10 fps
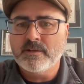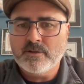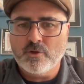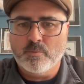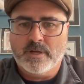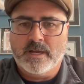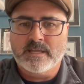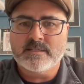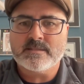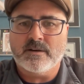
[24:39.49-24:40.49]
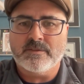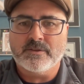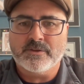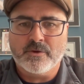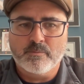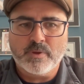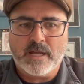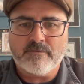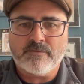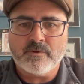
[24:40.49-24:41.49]
Kubernetes on the Linode
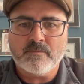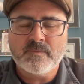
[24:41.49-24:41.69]
platform.